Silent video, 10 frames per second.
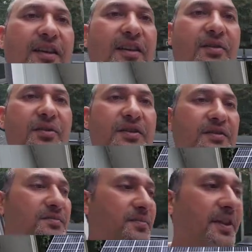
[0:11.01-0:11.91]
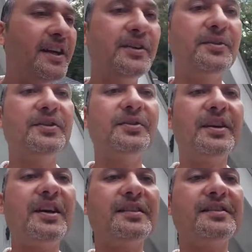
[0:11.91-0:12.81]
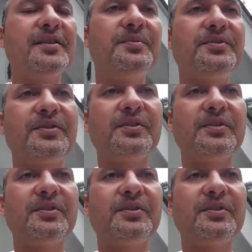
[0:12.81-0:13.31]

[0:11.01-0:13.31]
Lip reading: we're now into the hot tub.